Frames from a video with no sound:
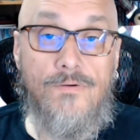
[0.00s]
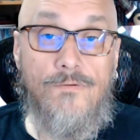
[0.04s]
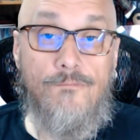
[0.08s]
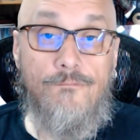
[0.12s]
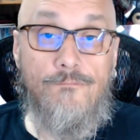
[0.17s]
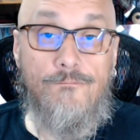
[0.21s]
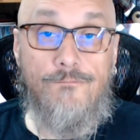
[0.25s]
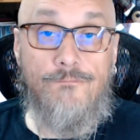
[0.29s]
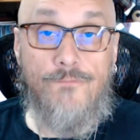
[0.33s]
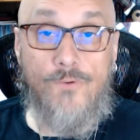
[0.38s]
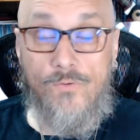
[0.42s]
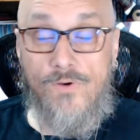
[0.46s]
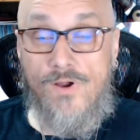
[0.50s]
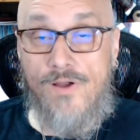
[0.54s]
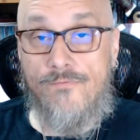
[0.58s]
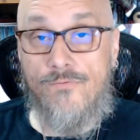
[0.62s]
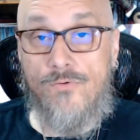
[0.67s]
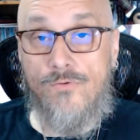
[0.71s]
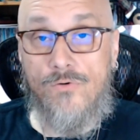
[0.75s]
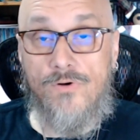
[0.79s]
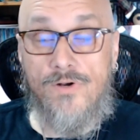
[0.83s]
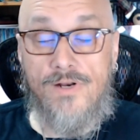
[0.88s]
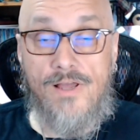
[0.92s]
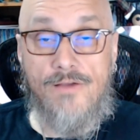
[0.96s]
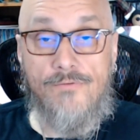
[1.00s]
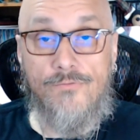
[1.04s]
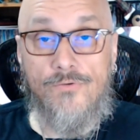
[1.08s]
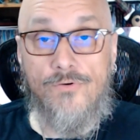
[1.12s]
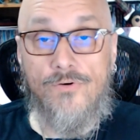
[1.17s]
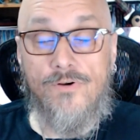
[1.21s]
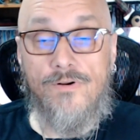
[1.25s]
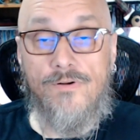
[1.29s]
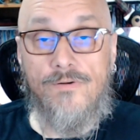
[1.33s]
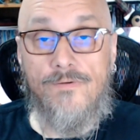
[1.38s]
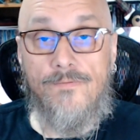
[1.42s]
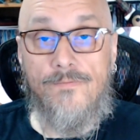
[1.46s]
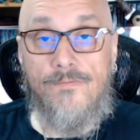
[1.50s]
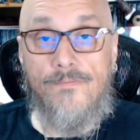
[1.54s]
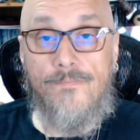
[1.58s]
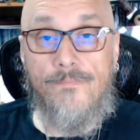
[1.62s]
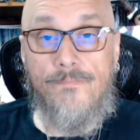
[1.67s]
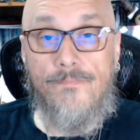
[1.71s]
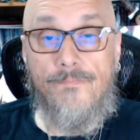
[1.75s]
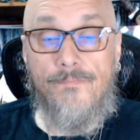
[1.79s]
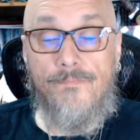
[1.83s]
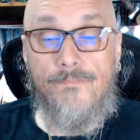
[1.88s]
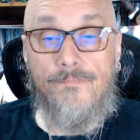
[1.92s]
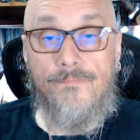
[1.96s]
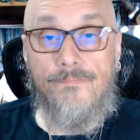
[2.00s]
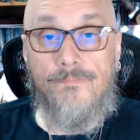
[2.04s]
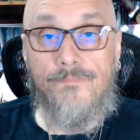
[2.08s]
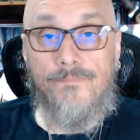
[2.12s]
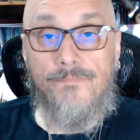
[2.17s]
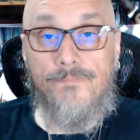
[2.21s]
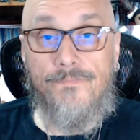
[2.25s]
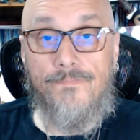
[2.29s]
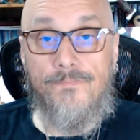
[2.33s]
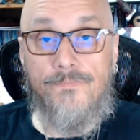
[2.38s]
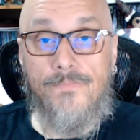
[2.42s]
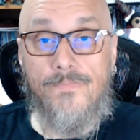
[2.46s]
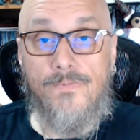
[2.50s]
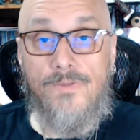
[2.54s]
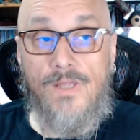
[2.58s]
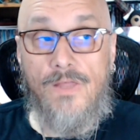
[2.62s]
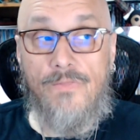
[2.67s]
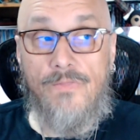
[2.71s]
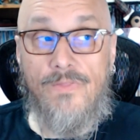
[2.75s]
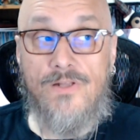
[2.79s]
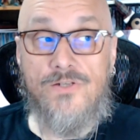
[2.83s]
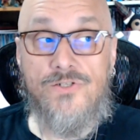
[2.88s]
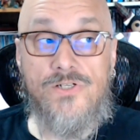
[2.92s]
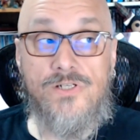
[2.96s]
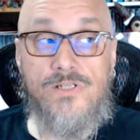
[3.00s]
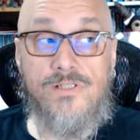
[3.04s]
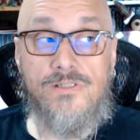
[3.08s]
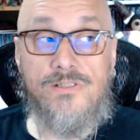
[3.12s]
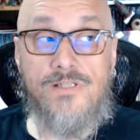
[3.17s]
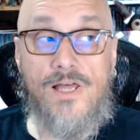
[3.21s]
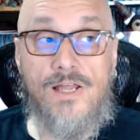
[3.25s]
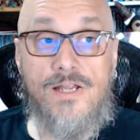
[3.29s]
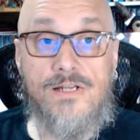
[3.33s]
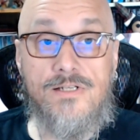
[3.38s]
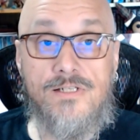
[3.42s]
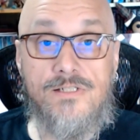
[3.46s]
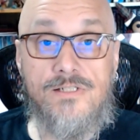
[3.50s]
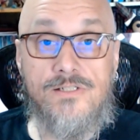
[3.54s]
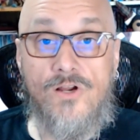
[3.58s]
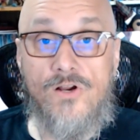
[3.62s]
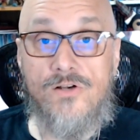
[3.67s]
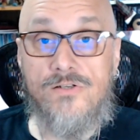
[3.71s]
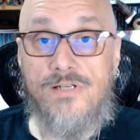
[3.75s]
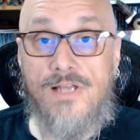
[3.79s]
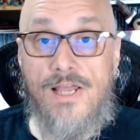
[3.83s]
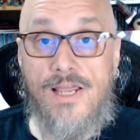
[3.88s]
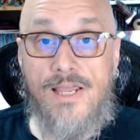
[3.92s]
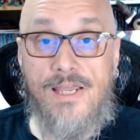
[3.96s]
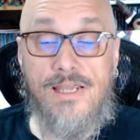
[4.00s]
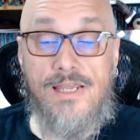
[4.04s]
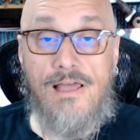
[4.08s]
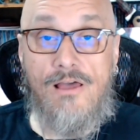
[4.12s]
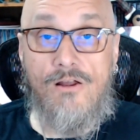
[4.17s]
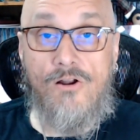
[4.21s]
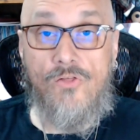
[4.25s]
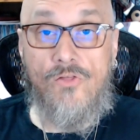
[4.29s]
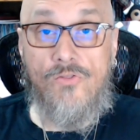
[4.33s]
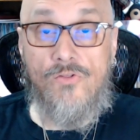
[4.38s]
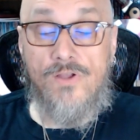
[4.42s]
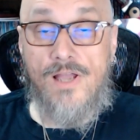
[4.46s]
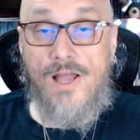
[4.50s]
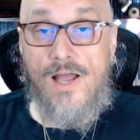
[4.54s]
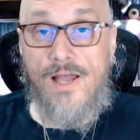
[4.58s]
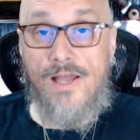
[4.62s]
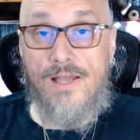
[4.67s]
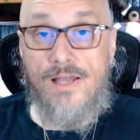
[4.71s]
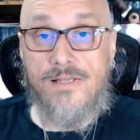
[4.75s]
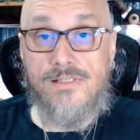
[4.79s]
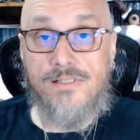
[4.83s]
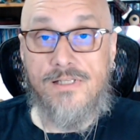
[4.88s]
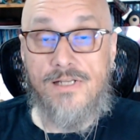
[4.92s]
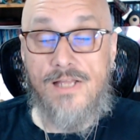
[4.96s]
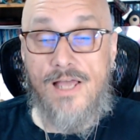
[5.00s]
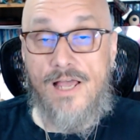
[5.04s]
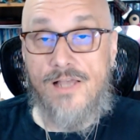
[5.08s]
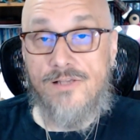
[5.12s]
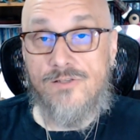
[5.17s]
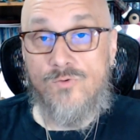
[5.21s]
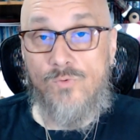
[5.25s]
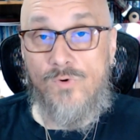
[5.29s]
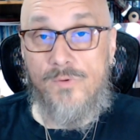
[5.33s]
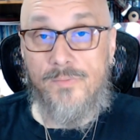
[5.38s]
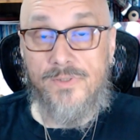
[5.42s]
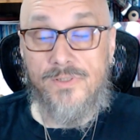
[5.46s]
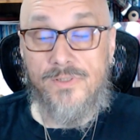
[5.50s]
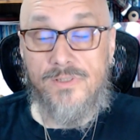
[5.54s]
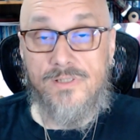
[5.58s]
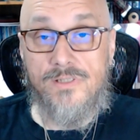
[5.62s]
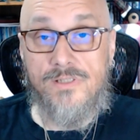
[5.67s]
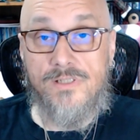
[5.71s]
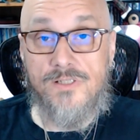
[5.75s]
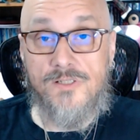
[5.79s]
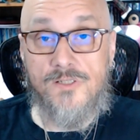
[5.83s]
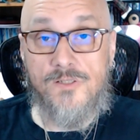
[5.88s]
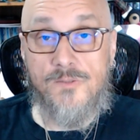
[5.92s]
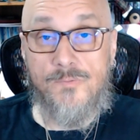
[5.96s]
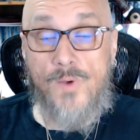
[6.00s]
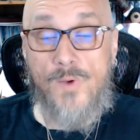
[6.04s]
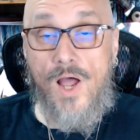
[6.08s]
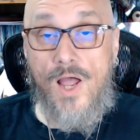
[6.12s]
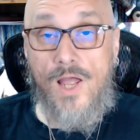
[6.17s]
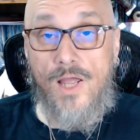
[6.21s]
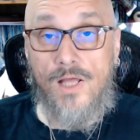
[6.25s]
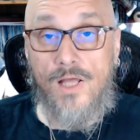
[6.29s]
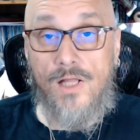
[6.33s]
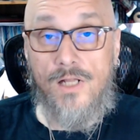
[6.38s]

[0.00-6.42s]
Forever and ever. And then she decided to start taking out all the guys that ask women to smile.